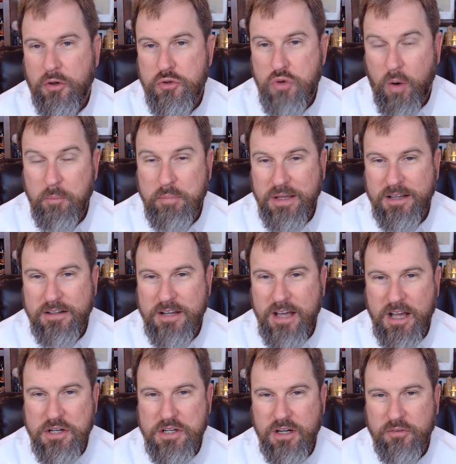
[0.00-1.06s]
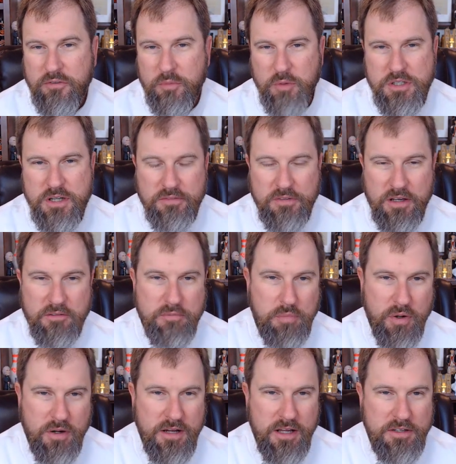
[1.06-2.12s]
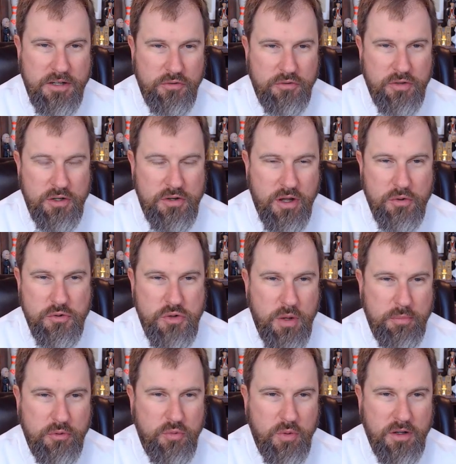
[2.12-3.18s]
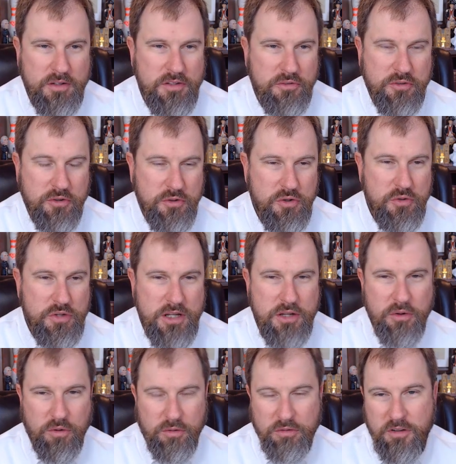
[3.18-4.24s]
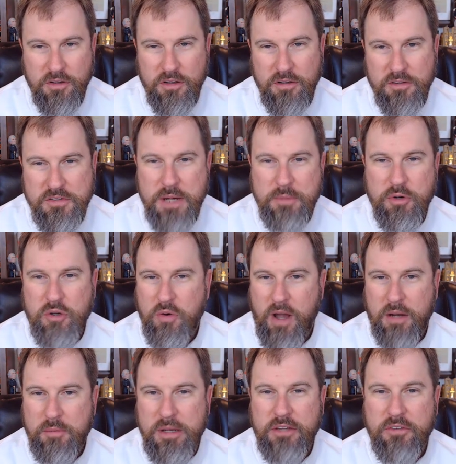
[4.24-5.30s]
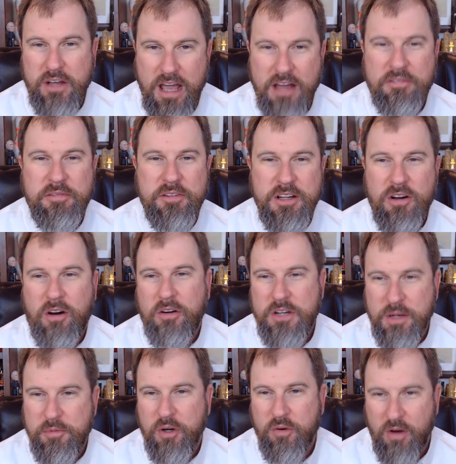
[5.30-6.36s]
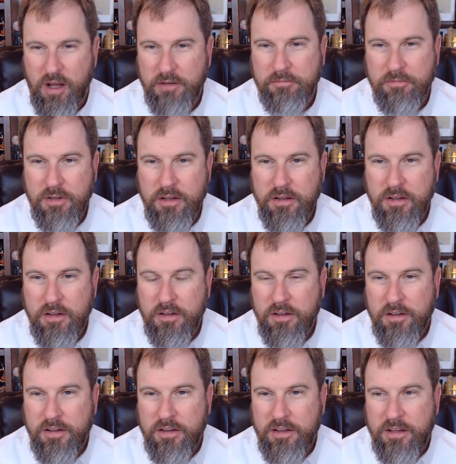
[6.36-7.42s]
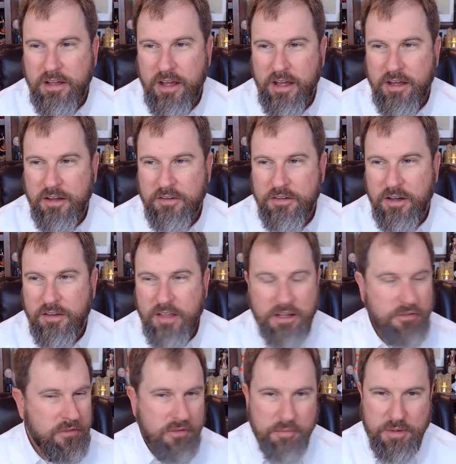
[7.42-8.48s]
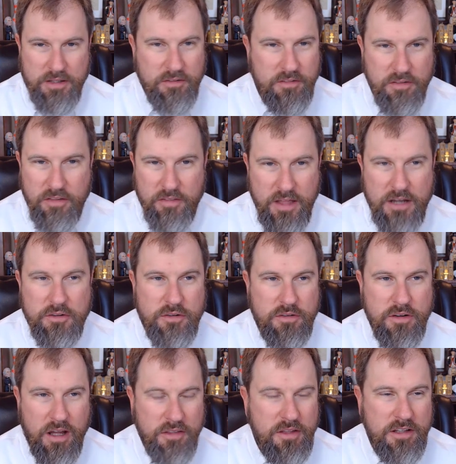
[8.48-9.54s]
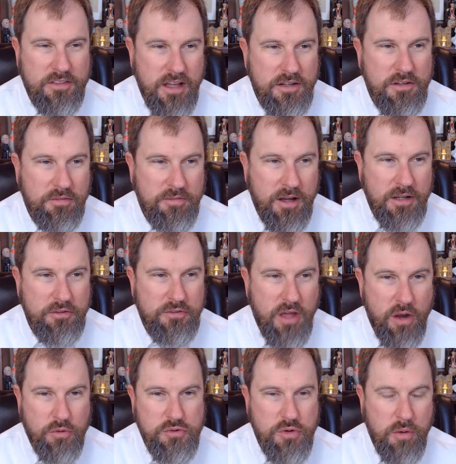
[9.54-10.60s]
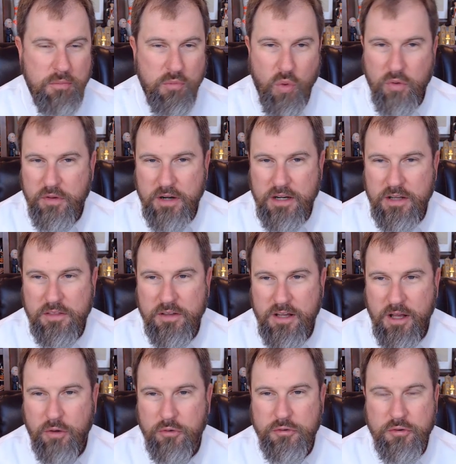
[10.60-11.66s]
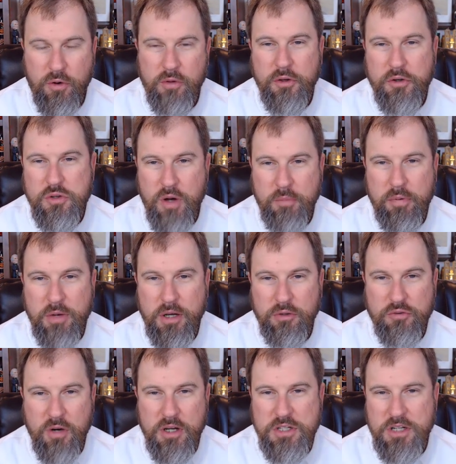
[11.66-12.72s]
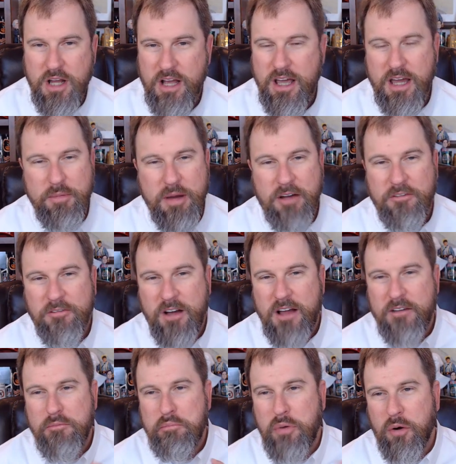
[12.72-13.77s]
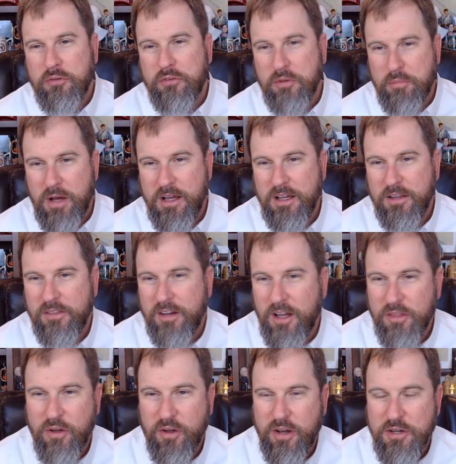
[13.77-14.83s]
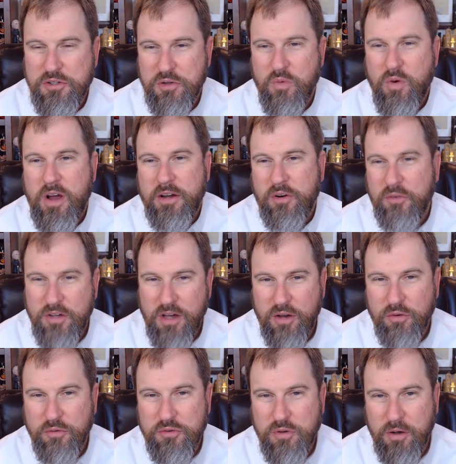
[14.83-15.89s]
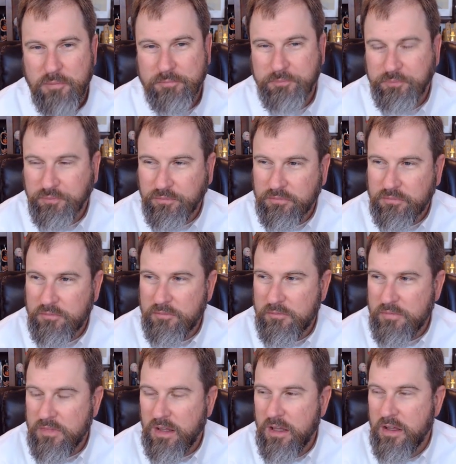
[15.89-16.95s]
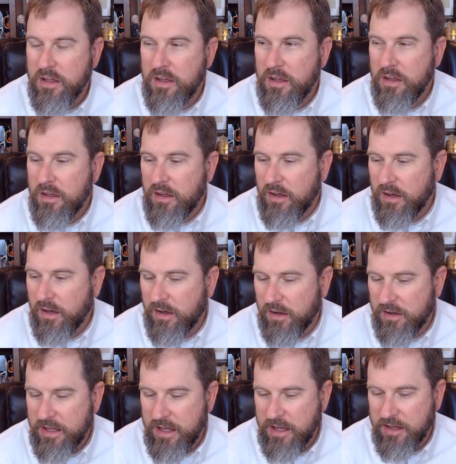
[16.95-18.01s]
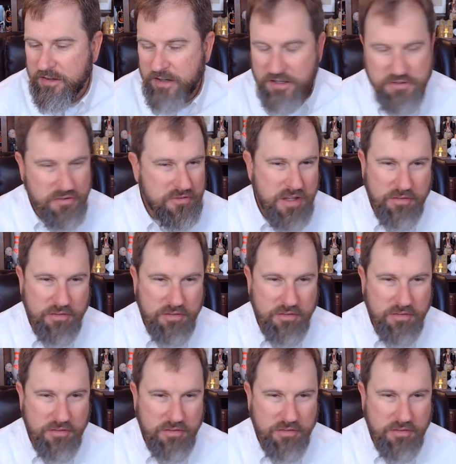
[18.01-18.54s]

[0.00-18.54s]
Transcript: Trumpian nationalism, which, as I've pointed out yesterday, Donald Trump is really just a New Deal Democrat. I mean, he's an FDR Democrat, and uh, that I mean that I think that defines Donald Trump more than anything else. During the Trump administration, I had about five books in my head that I thought I should write on Donald Trump, uh, and I just